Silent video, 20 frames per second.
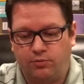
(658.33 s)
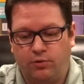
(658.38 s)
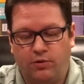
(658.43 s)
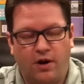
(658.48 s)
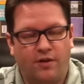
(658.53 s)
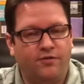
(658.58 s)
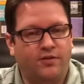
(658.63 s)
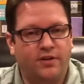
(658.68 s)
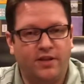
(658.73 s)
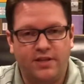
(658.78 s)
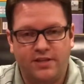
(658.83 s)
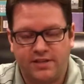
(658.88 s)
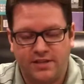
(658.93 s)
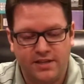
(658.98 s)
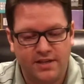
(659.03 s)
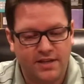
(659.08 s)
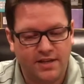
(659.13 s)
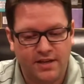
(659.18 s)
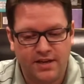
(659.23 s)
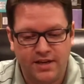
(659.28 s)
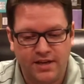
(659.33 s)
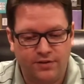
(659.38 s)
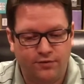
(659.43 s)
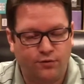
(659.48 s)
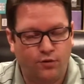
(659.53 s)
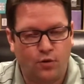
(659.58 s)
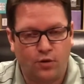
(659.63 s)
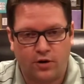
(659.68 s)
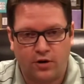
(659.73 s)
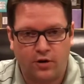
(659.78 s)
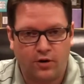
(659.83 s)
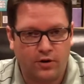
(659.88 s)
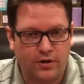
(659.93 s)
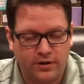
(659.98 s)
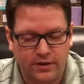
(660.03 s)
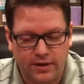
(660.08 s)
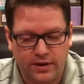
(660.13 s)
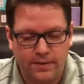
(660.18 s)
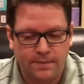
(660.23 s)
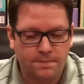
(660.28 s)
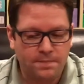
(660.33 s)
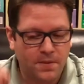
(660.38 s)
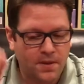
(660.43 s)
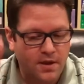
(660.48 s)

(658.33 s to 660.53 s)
wherever they see a need for currently.